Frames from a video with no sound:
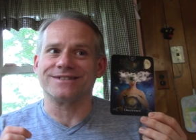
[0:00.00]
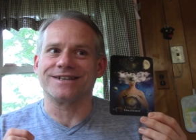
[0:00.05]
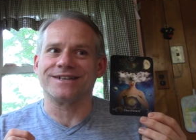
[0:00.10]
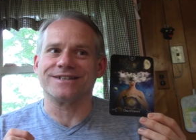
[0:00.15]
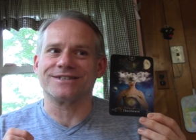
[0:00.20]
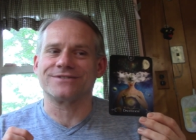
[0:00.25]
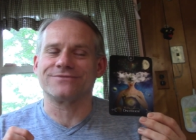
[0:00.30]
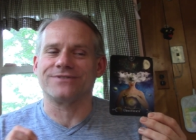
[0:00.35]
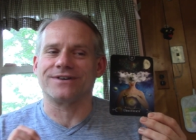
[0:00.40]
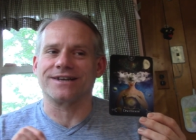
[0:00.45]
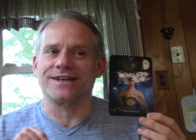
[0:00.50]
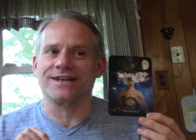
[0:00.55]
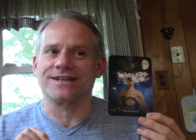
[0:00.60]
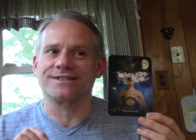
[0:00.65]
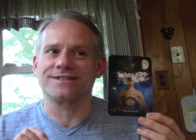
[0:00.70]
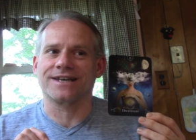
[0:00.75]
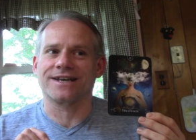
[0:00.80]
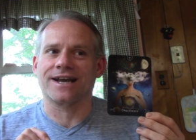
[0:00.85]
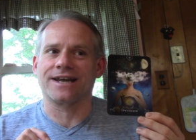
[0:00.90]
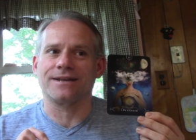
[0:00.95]
and it's funny
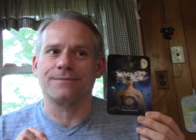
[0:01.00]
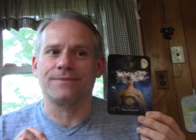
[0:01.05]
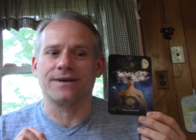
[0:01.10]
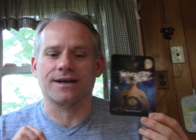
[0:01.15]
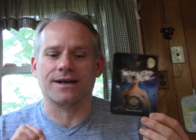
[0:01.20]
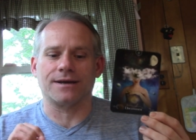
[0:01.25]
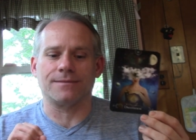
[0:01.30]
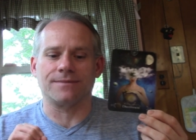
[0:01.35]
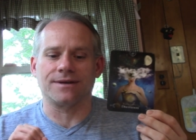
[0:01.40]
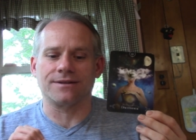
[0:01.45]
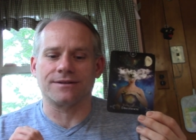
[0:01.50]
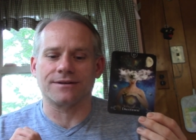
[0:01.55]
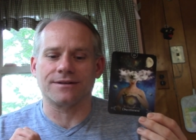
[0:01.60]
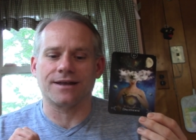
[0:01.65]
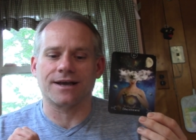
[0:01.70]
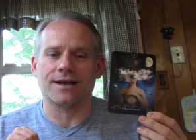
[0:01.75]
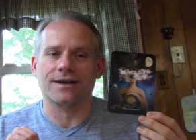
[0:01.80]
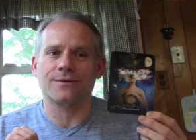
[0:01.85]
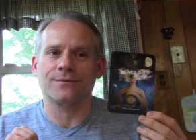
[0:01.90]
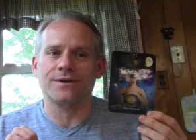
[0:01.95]
because they kind of pick on me. They're
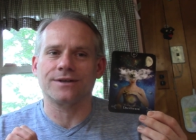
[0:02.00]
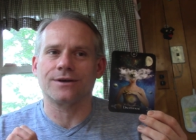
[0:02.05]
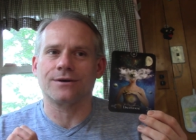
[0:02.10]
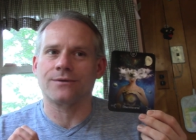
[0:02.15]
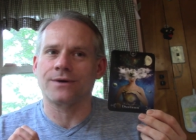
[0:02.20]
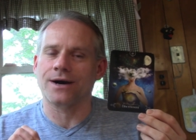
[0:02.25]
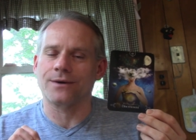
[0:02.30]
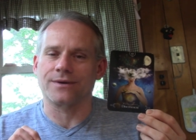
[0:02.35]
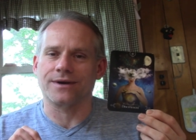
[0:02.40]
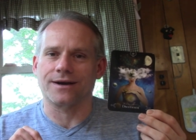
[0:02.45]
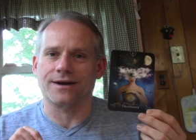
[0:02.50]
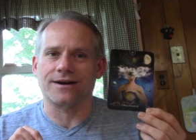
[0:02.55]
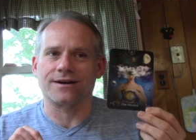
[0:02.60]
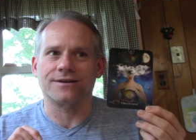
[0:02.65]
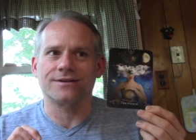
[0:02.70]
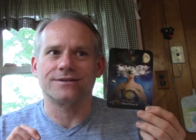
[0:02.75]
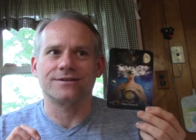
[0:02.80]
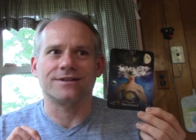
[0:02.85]
like, we know how we are.